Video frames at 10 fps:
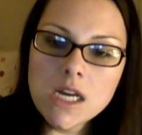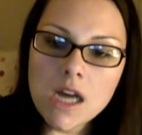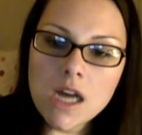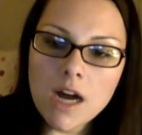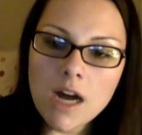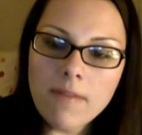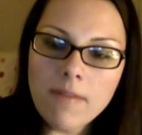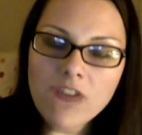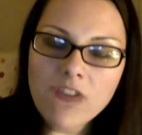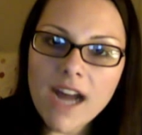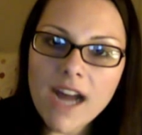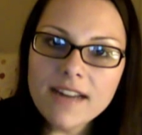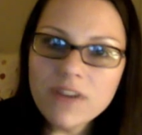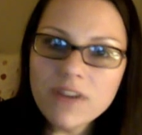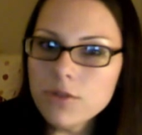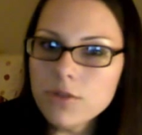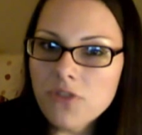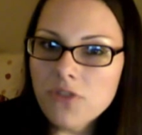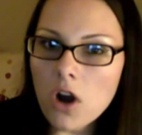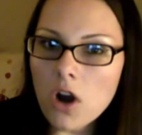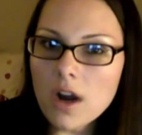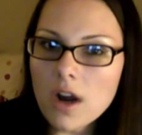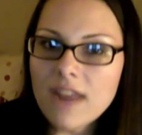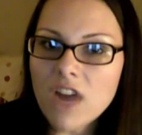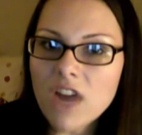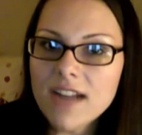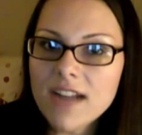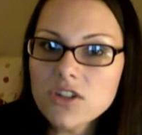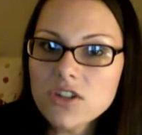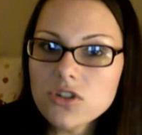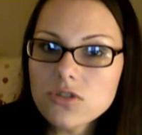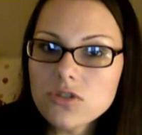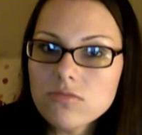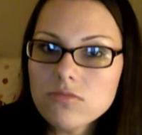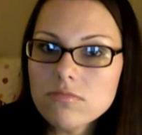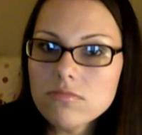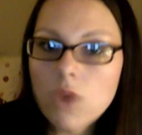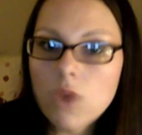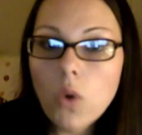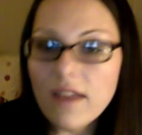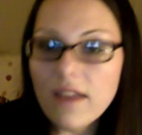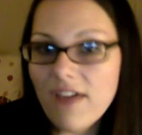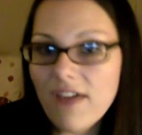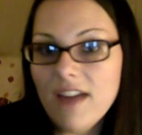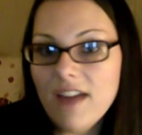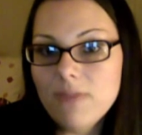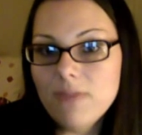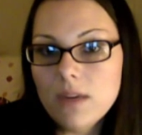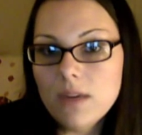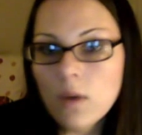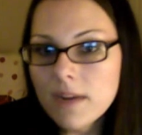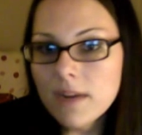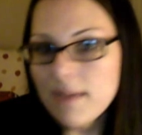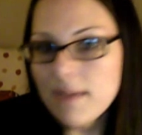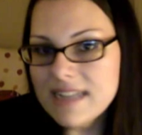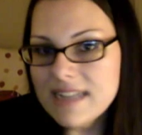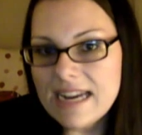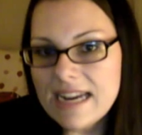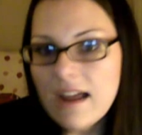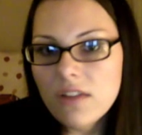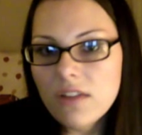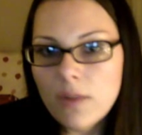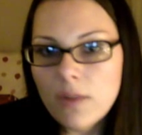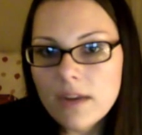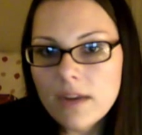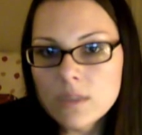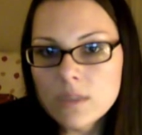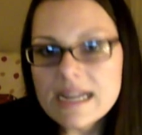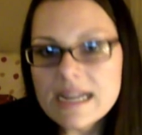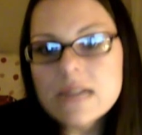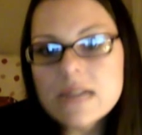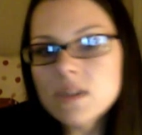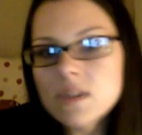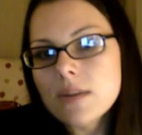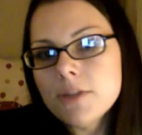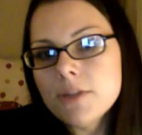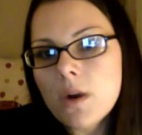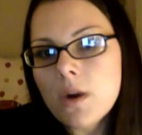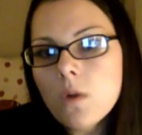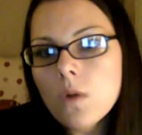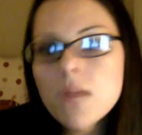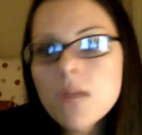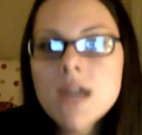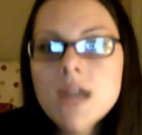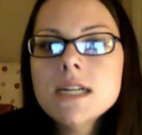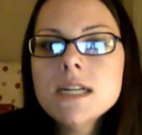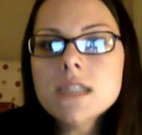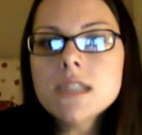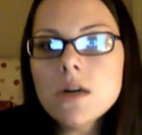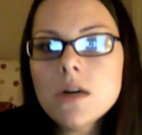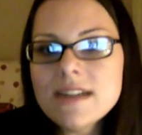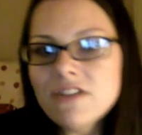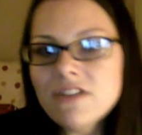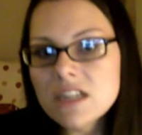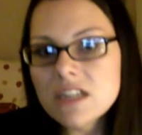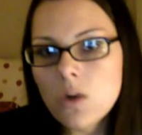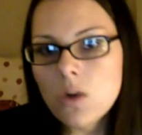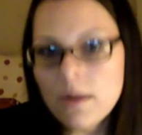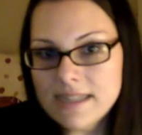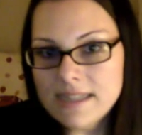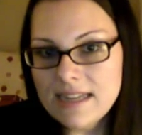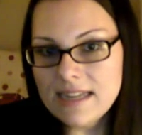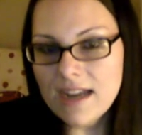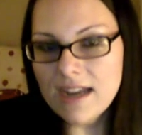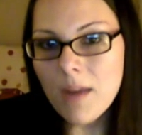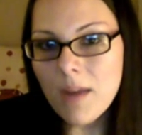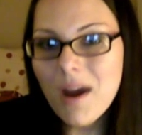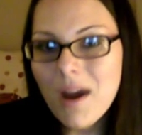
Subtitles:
I've come too far, and I've got a whole life ahead of me where I'm going to maintain a healthy weight once I reach my goal. So I definitely don't want to mess anything up.